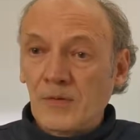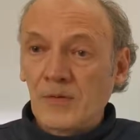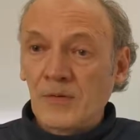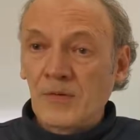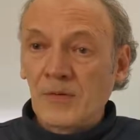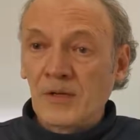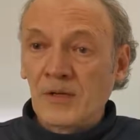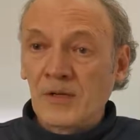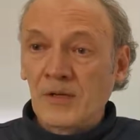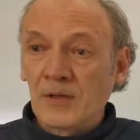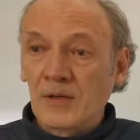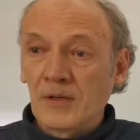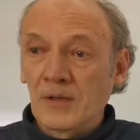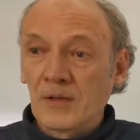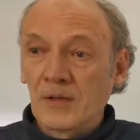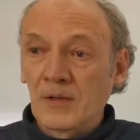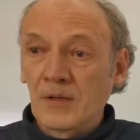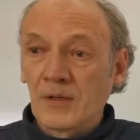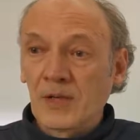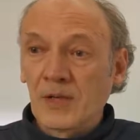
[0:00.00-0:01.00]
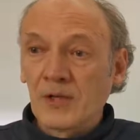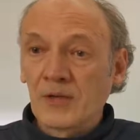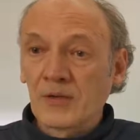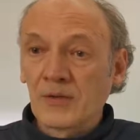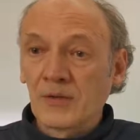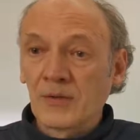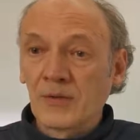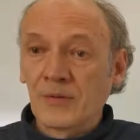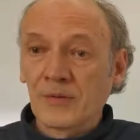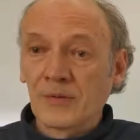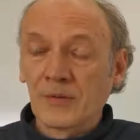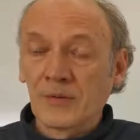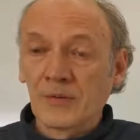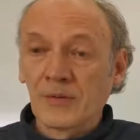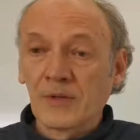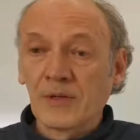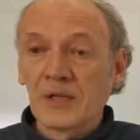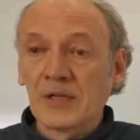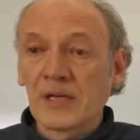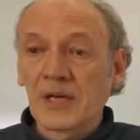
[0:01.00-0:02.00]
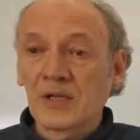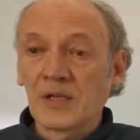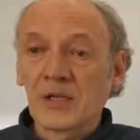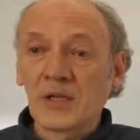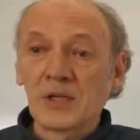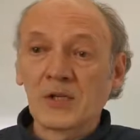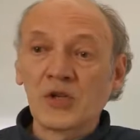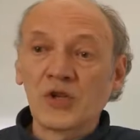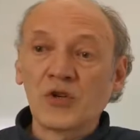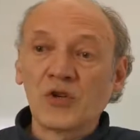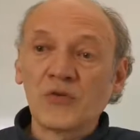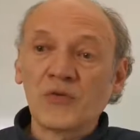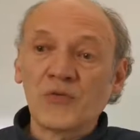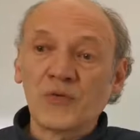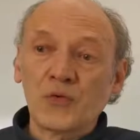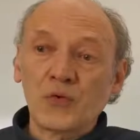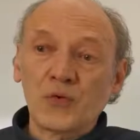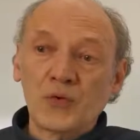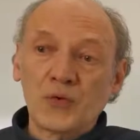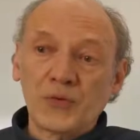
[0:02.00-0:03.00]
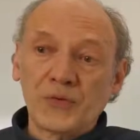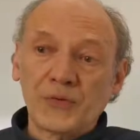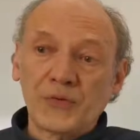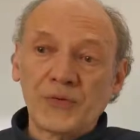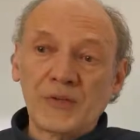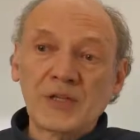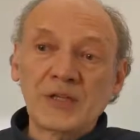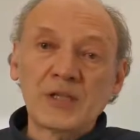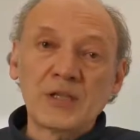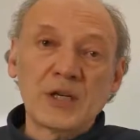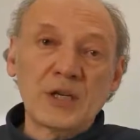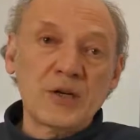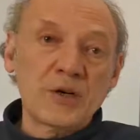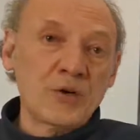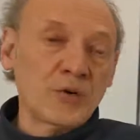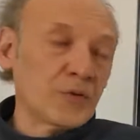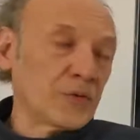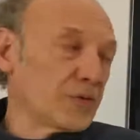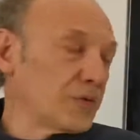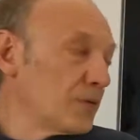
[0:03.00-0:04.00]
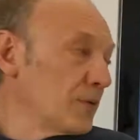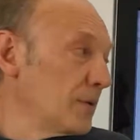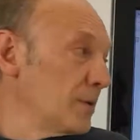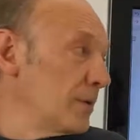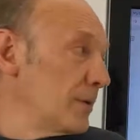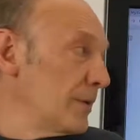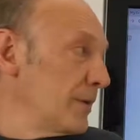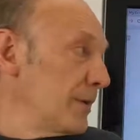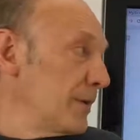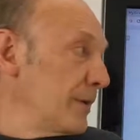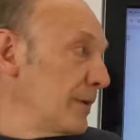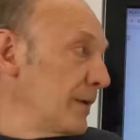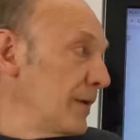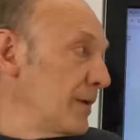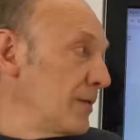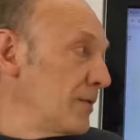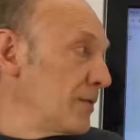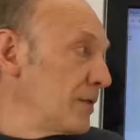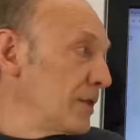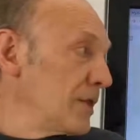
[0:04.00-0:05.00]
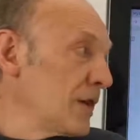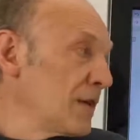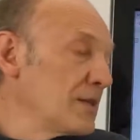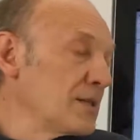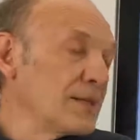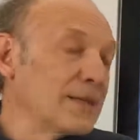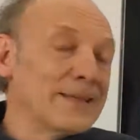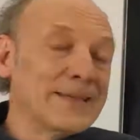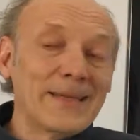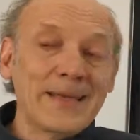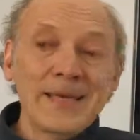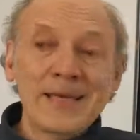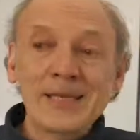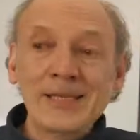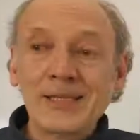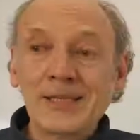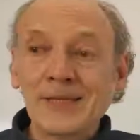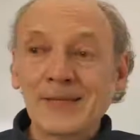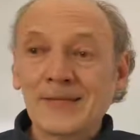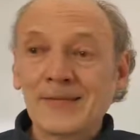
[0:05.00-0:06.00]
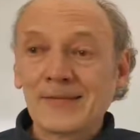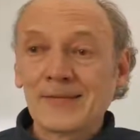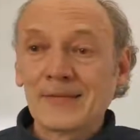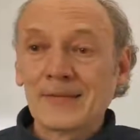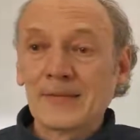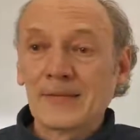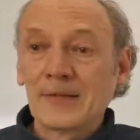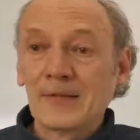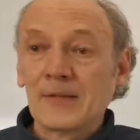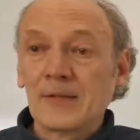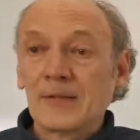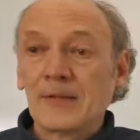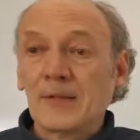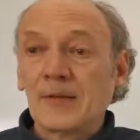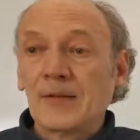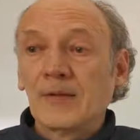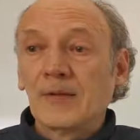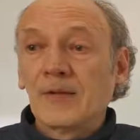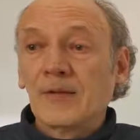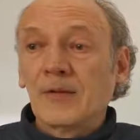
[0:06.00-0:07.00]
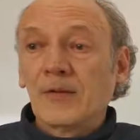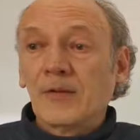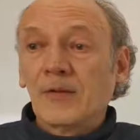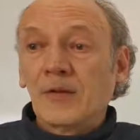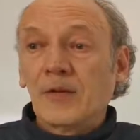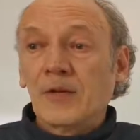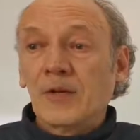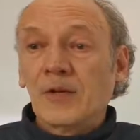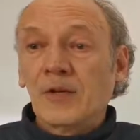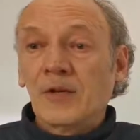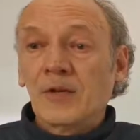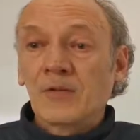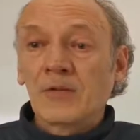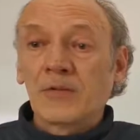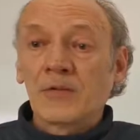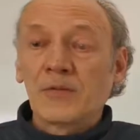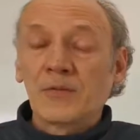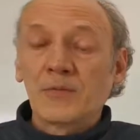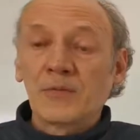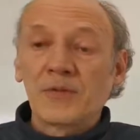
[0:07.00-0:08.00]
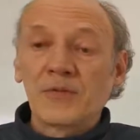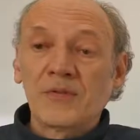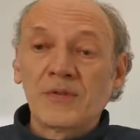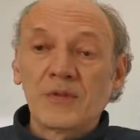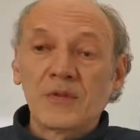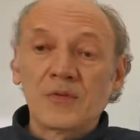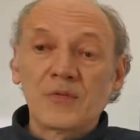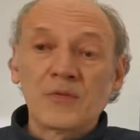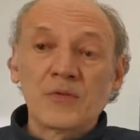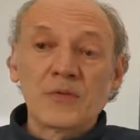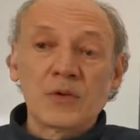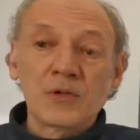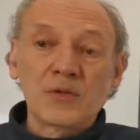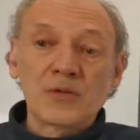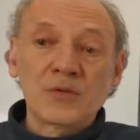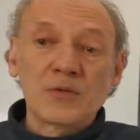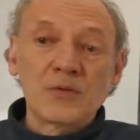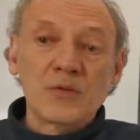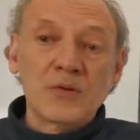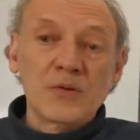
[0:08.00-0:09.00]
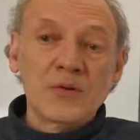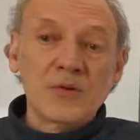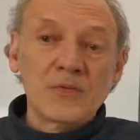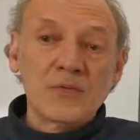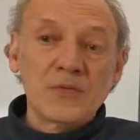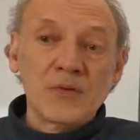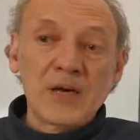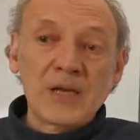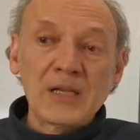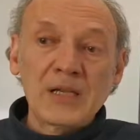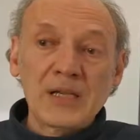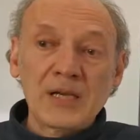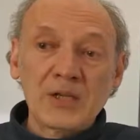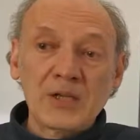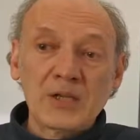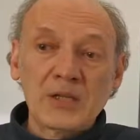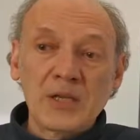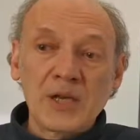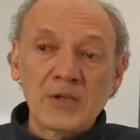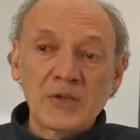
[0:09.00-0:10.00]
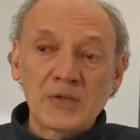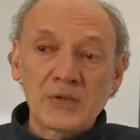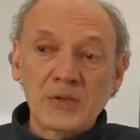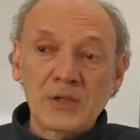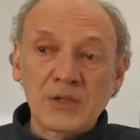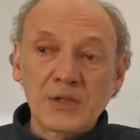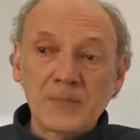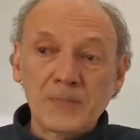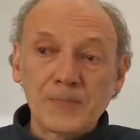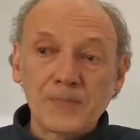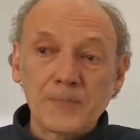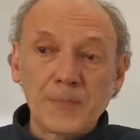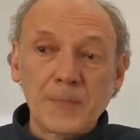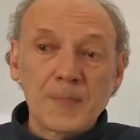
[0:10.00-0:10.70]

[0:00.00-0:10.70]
Then later, catalytic converters in cars in the 1980s. And with the introduction of unleaded gasoline,